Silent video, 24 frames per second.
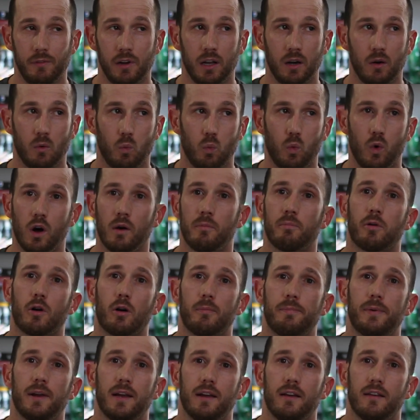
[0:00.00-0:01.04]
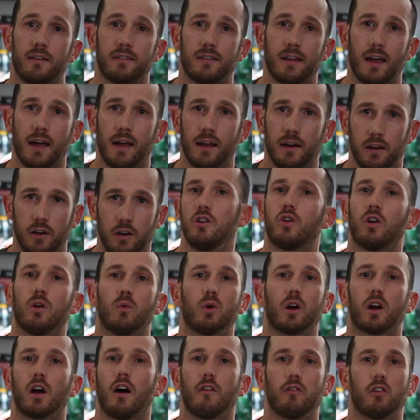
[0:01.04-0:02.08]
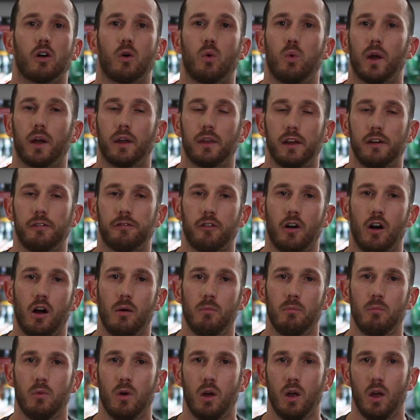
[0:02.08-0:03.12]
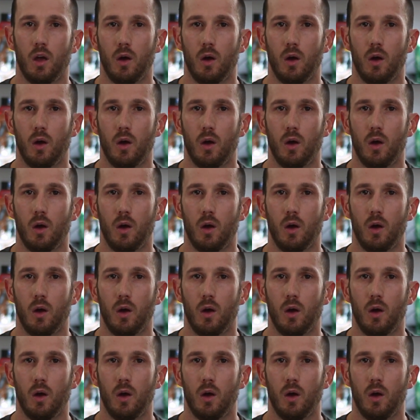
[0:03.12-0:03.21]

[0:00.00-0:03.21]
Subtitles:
mean, one burpee set you can recover quickly from